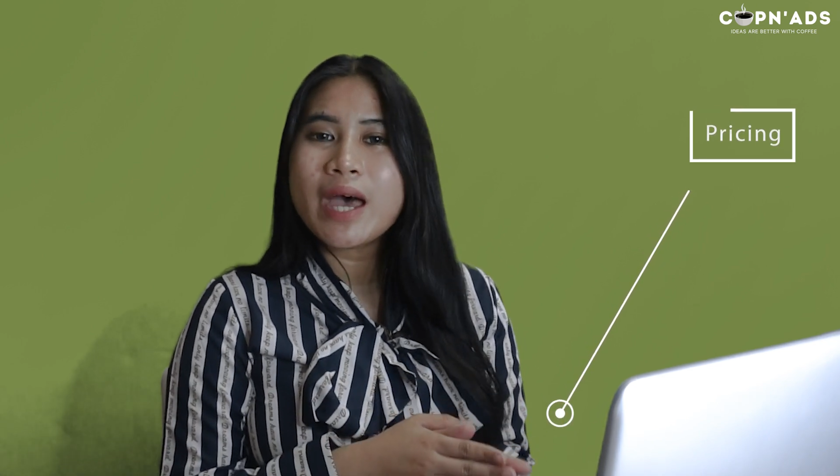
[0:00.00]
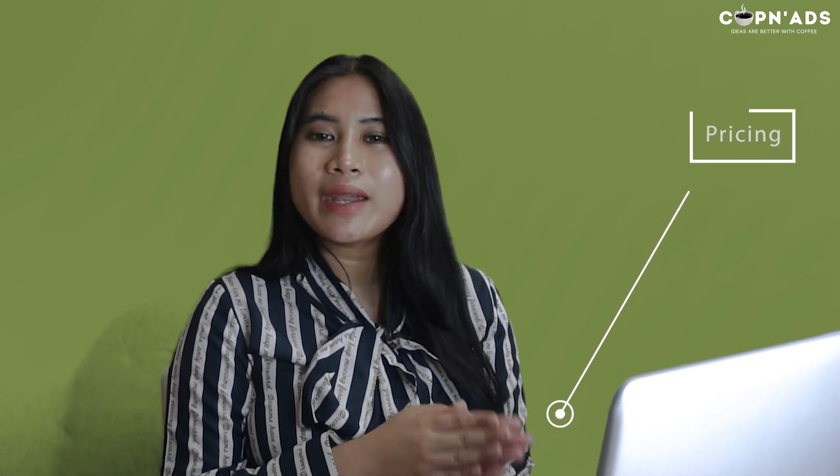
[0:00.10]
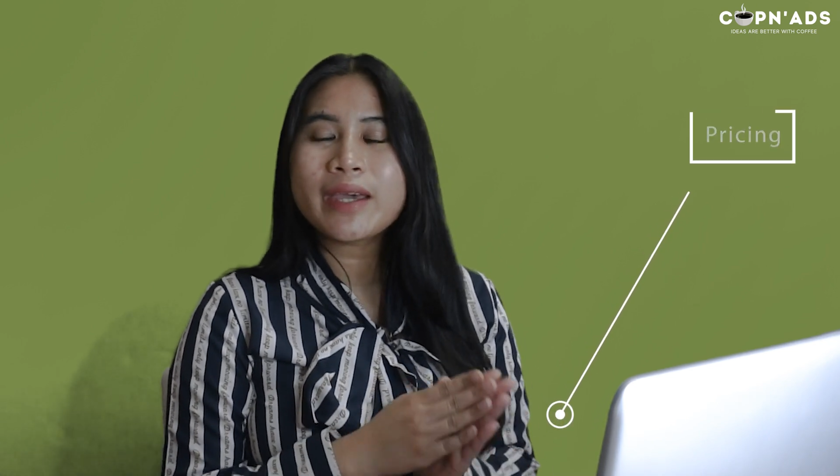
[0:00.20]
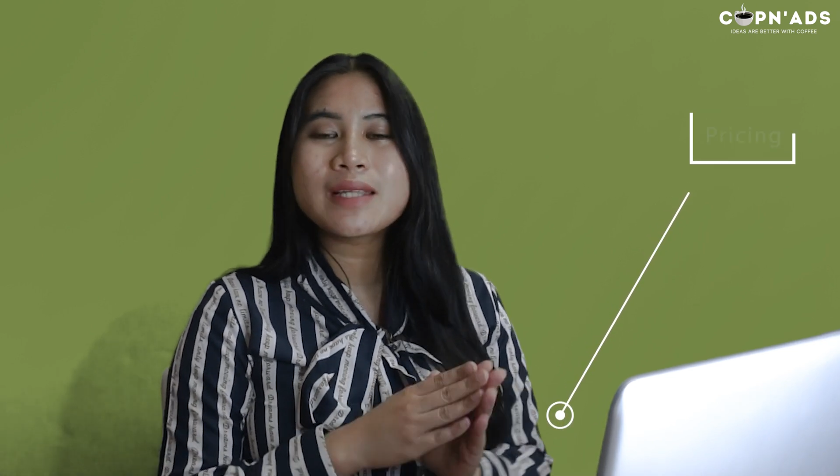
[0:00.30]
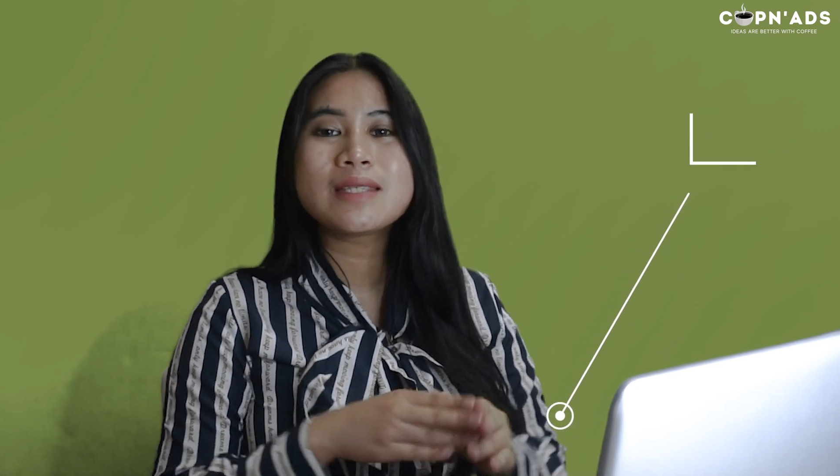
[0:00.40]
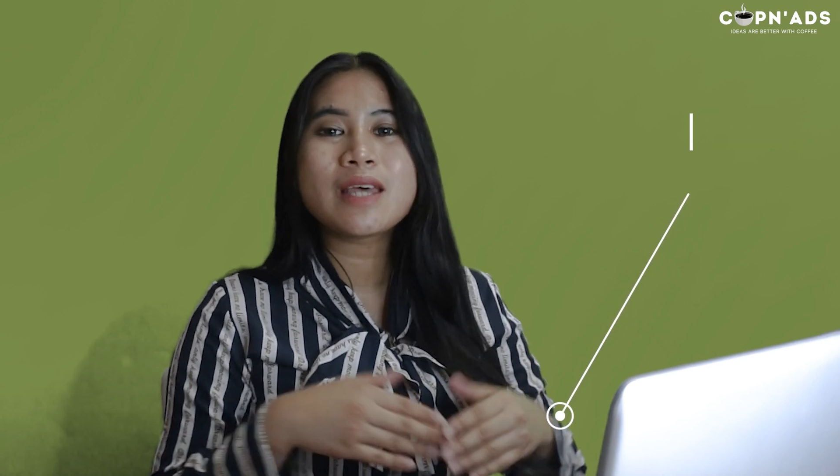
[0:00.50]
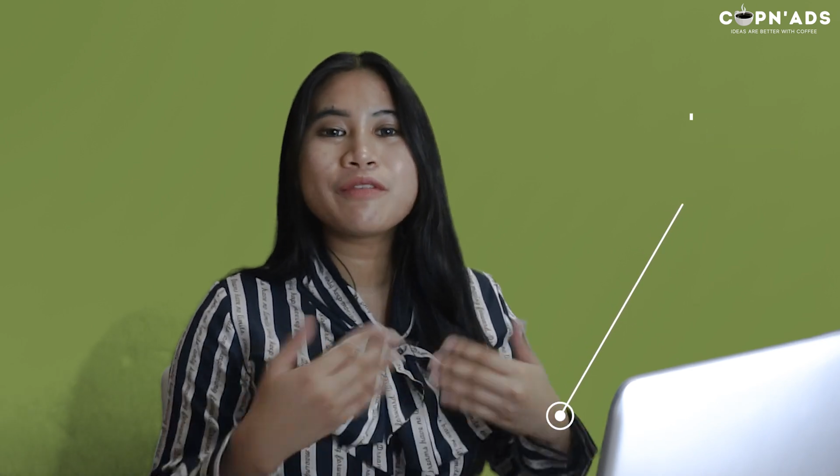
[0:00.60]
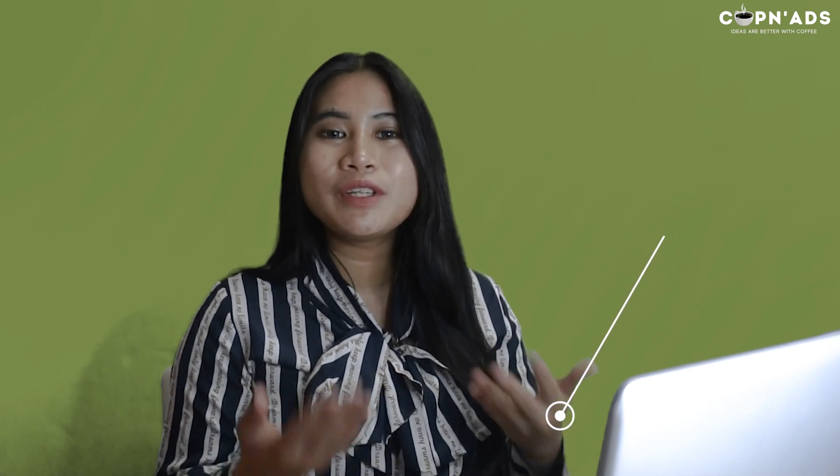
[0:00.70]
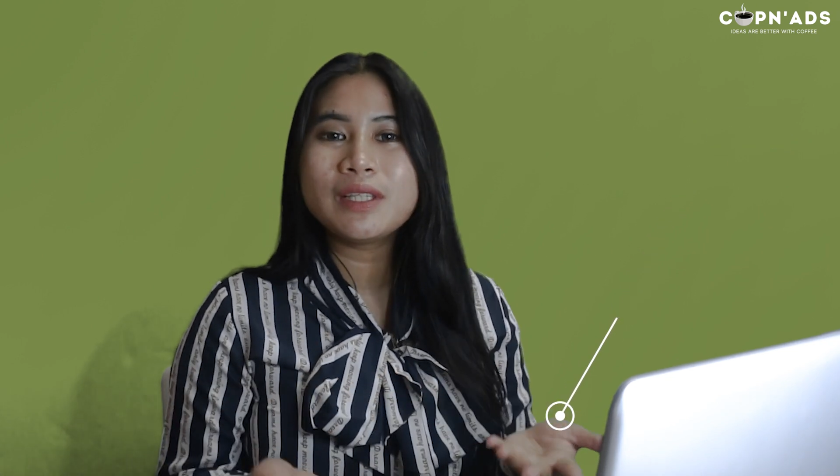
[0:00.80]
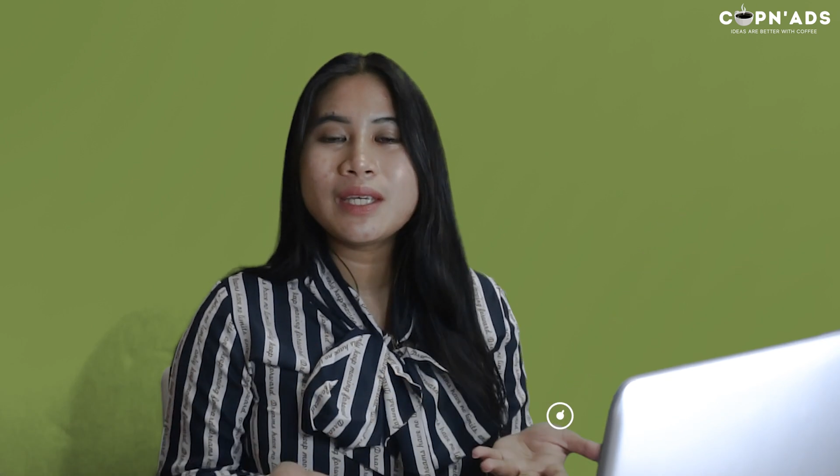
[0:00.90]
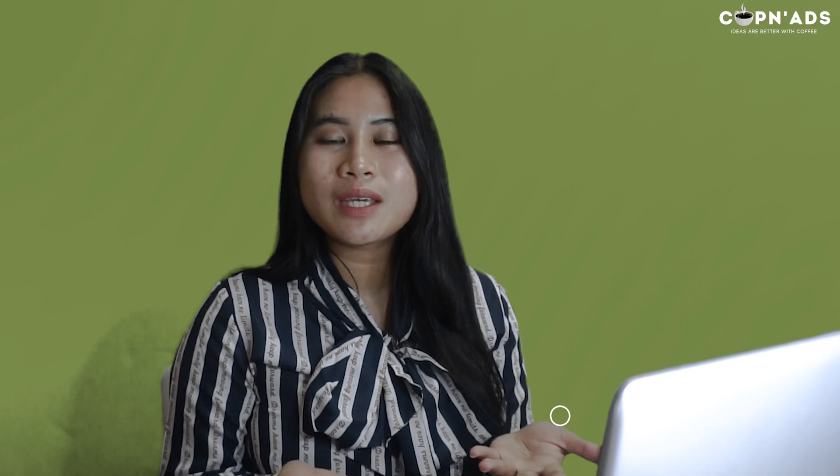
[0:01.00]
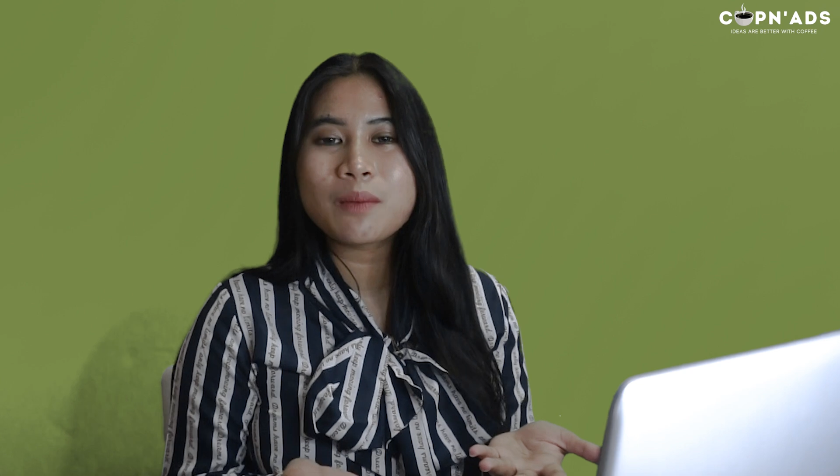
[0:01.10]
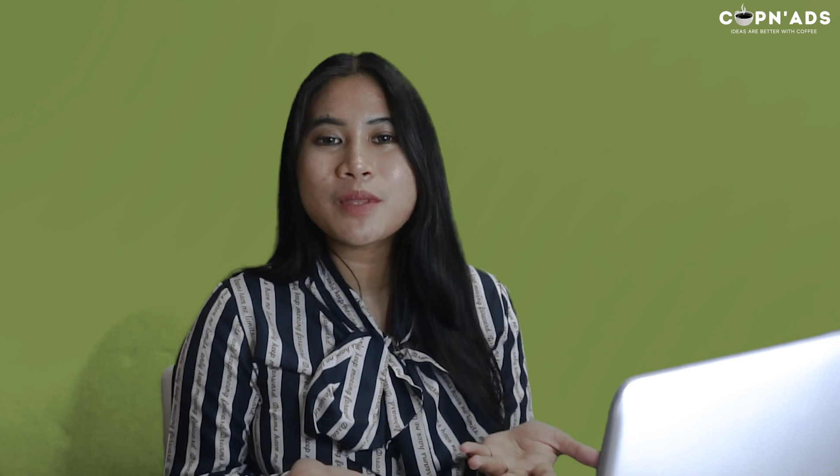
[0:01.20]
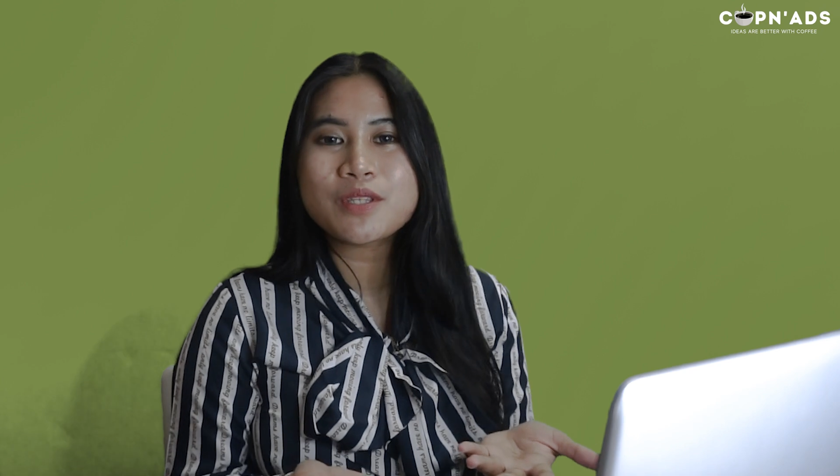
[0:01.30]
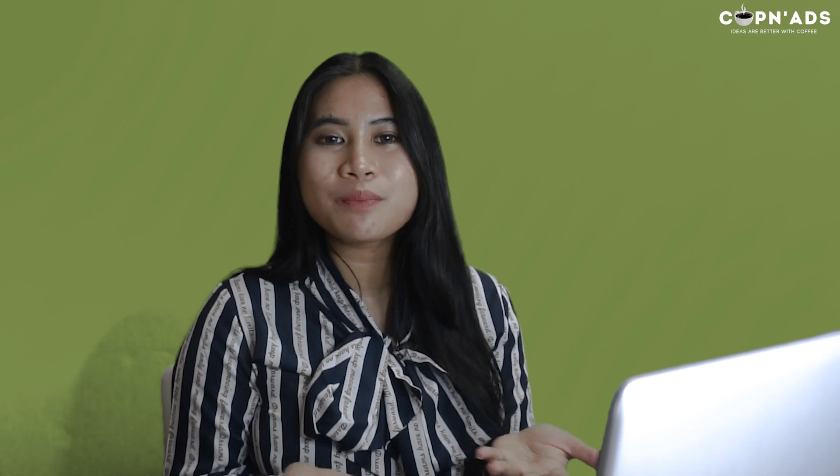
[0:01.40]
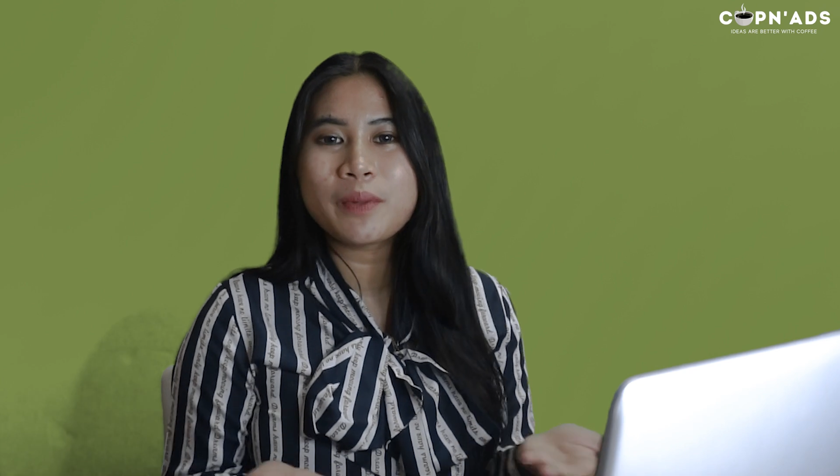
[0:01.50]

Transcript: and I can definitely keep this